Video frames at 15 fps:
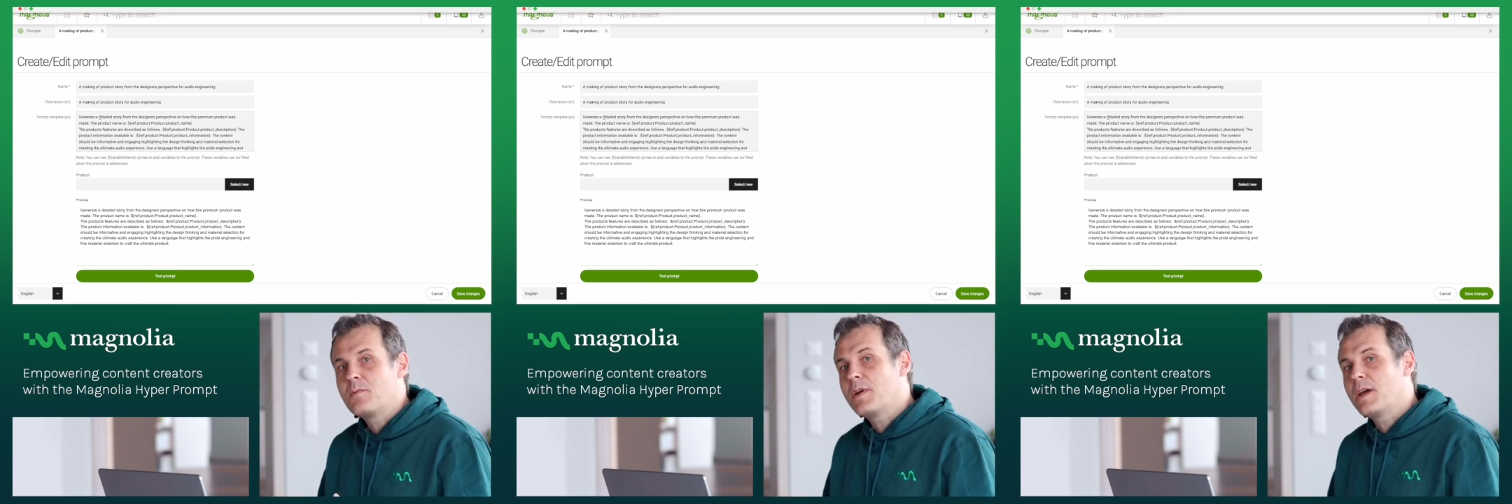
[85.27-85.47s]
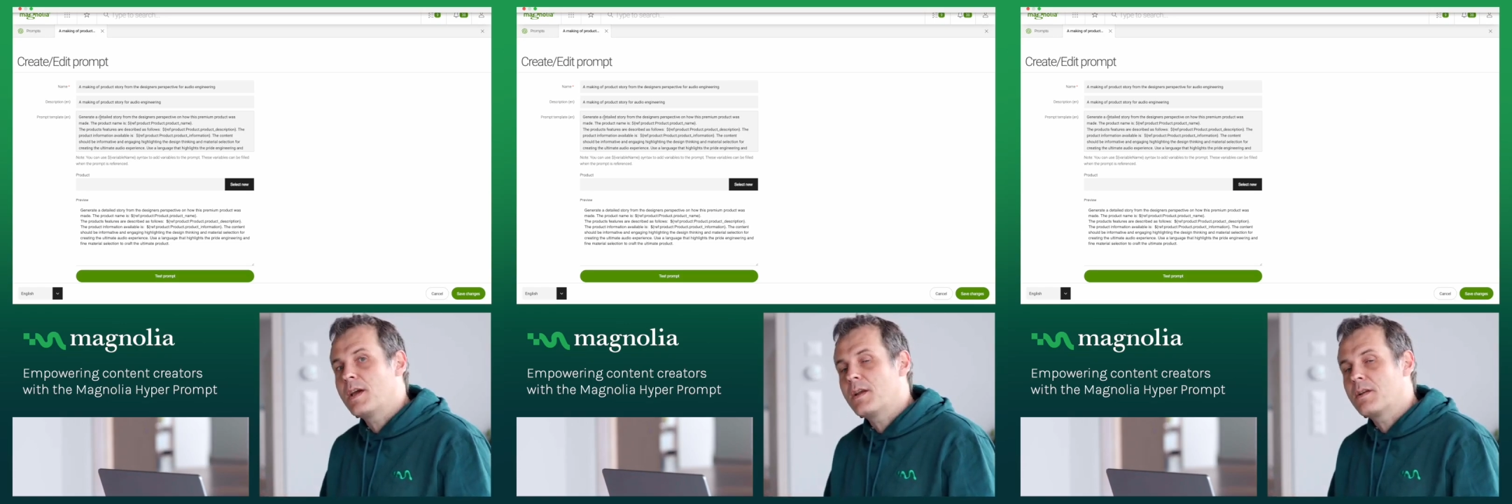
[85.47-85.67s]

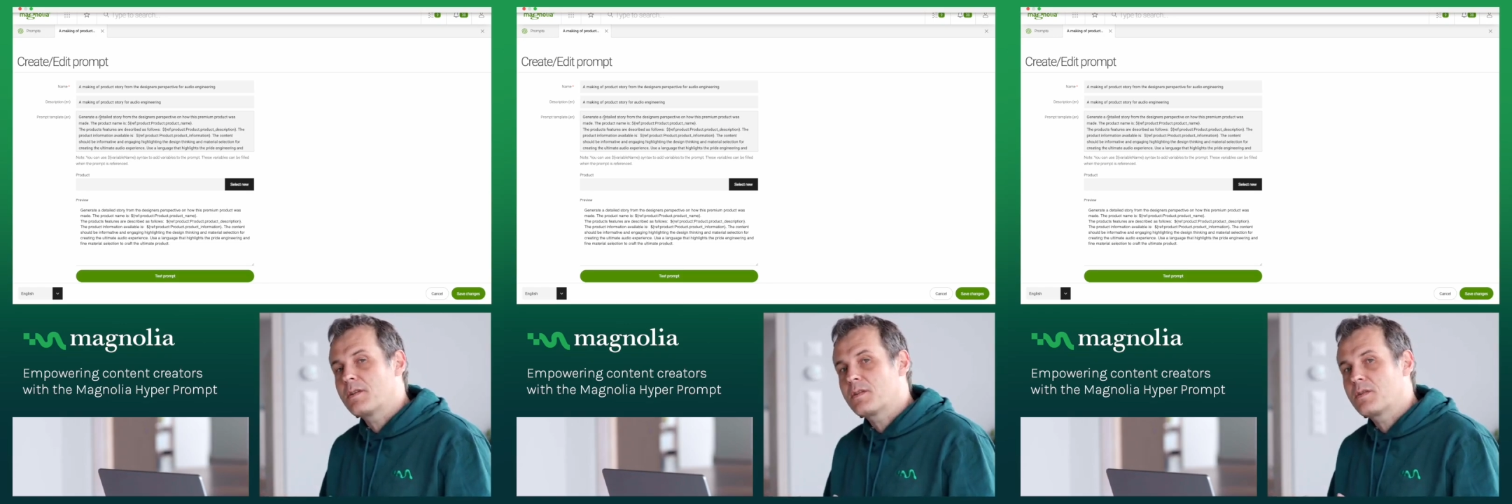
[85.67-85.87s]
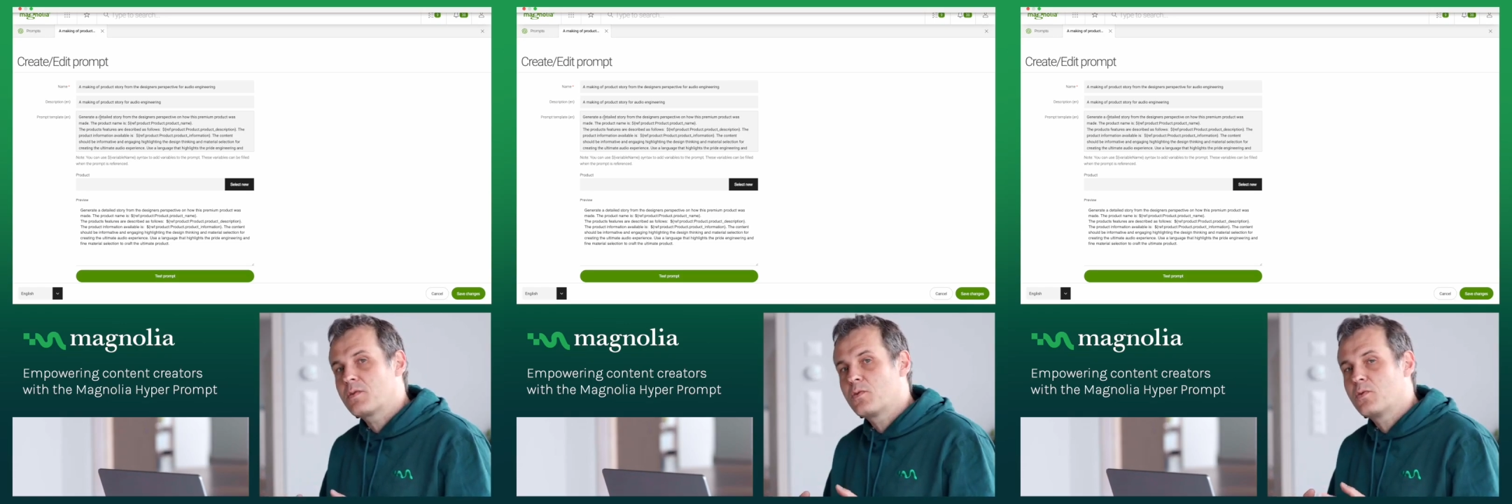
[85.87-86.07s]

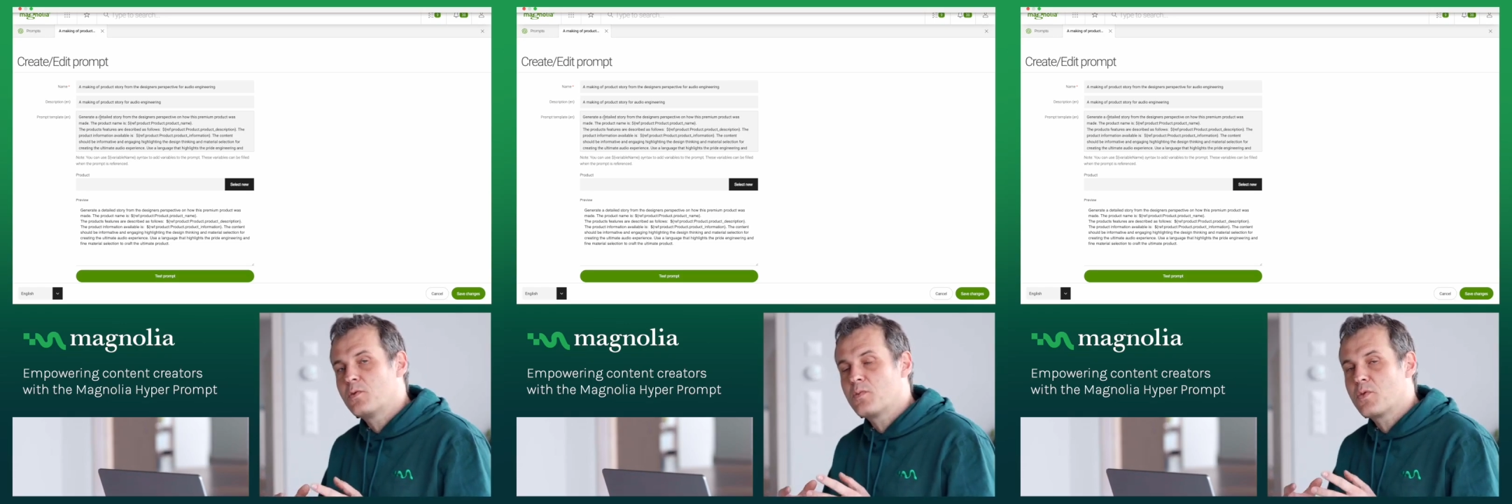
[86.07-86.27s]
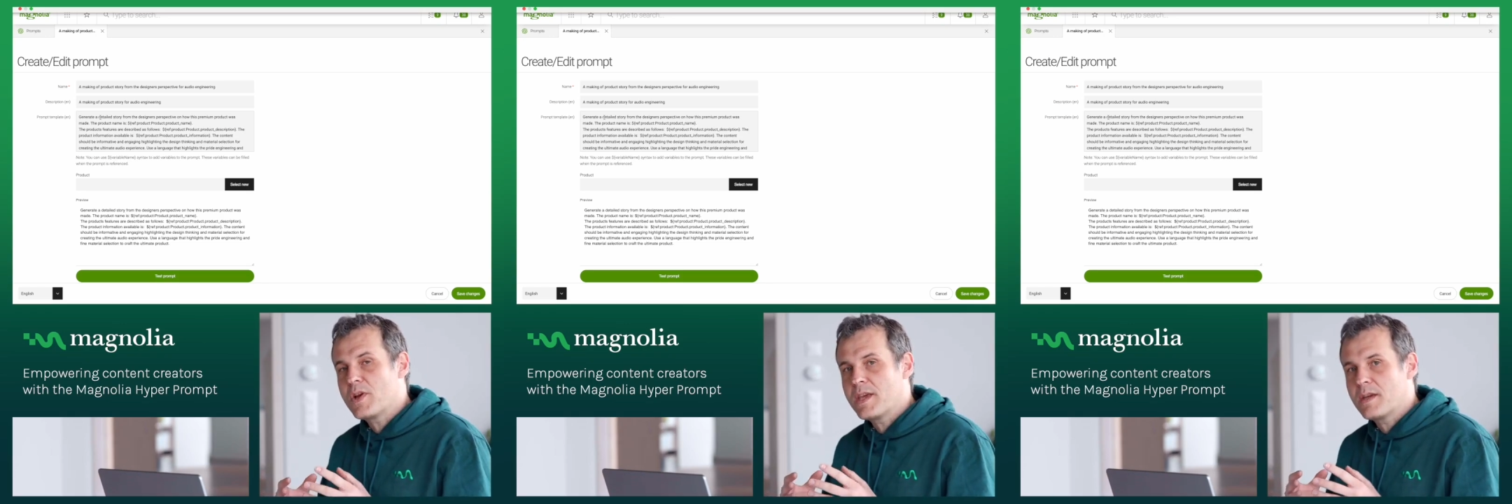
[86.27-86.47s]
and to
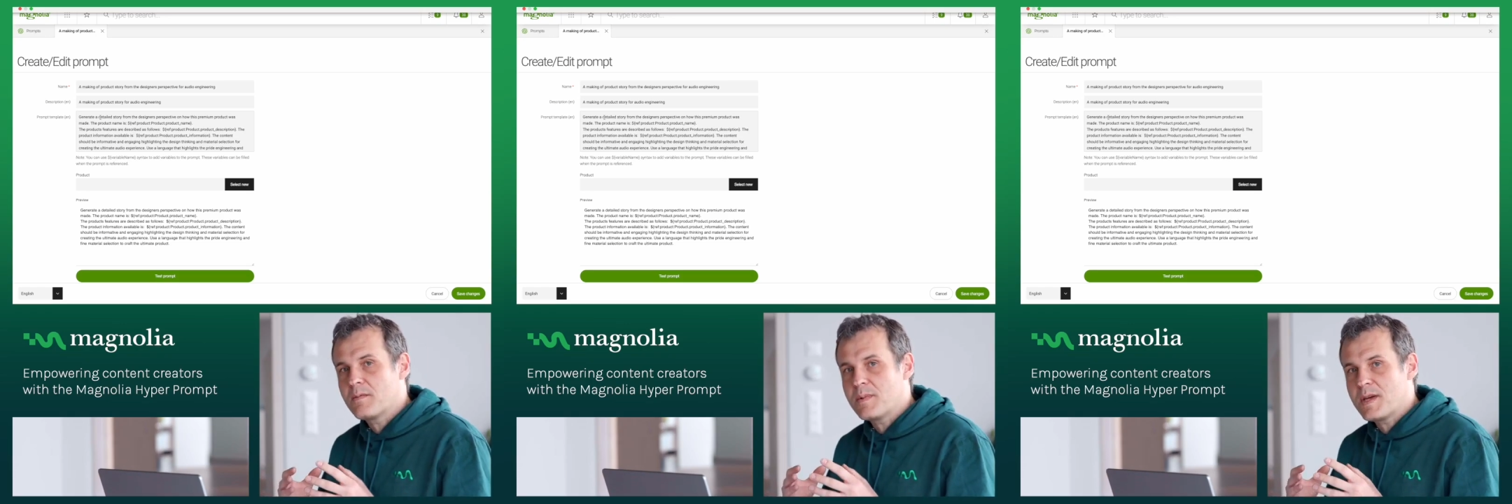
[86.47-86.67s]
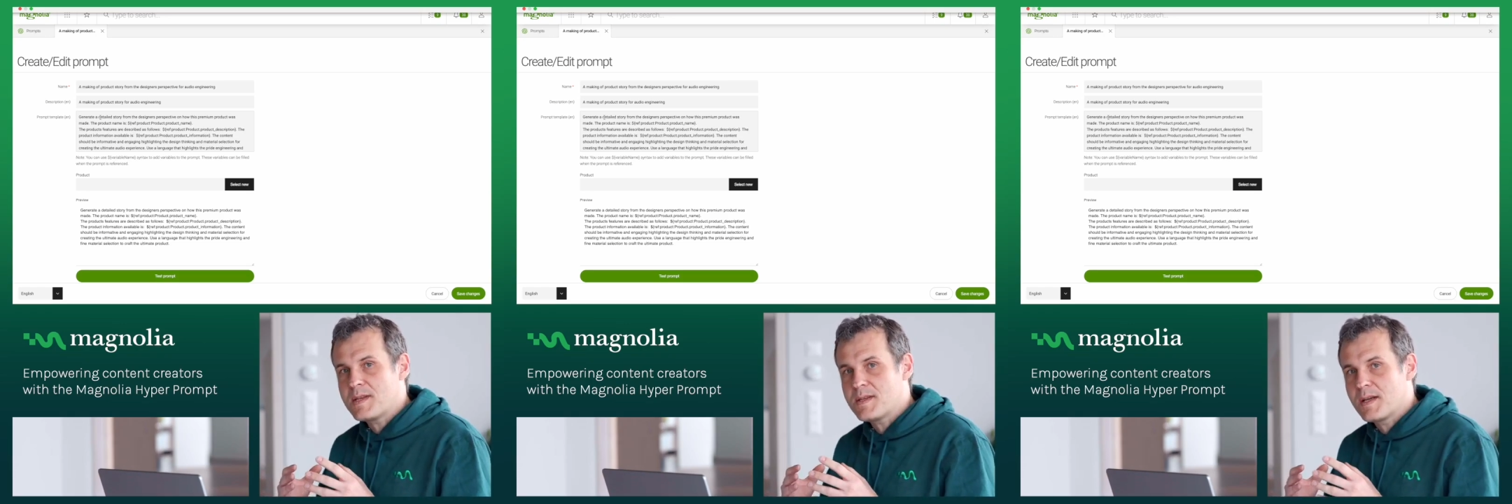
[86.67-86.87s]
bring in
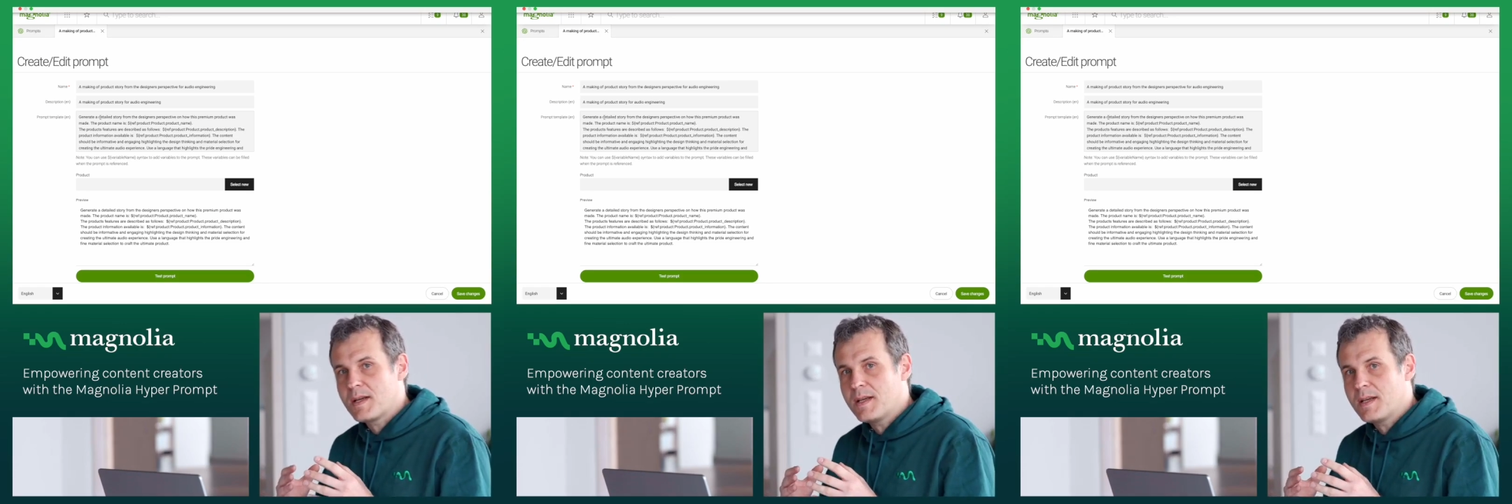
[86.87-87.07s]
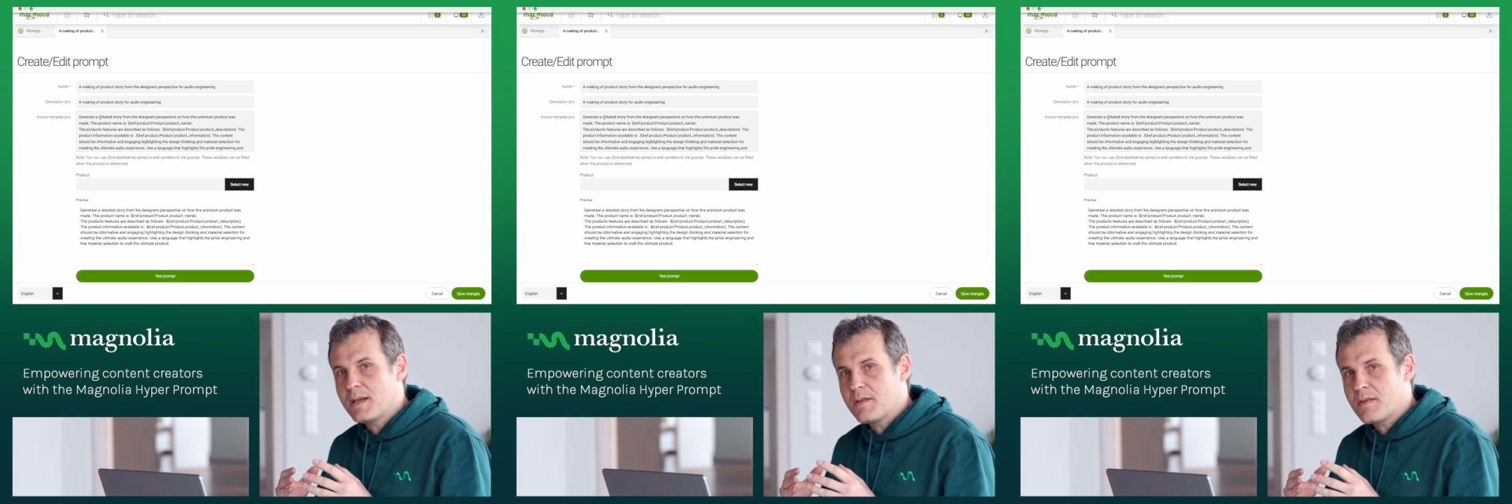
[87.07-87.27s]

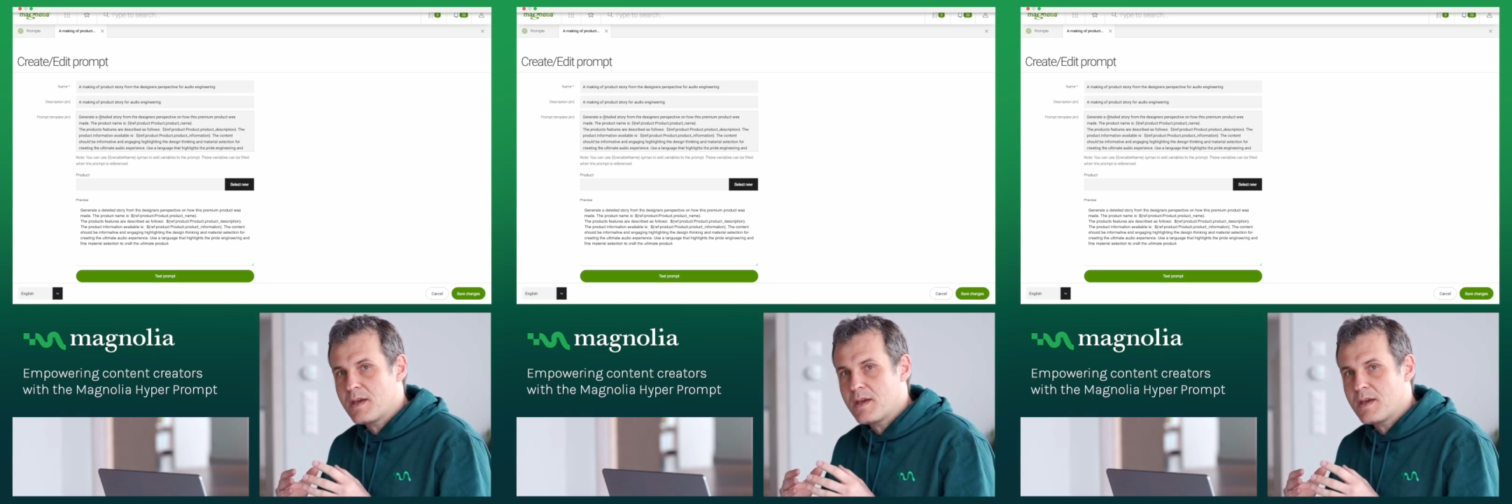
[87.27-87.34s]
basically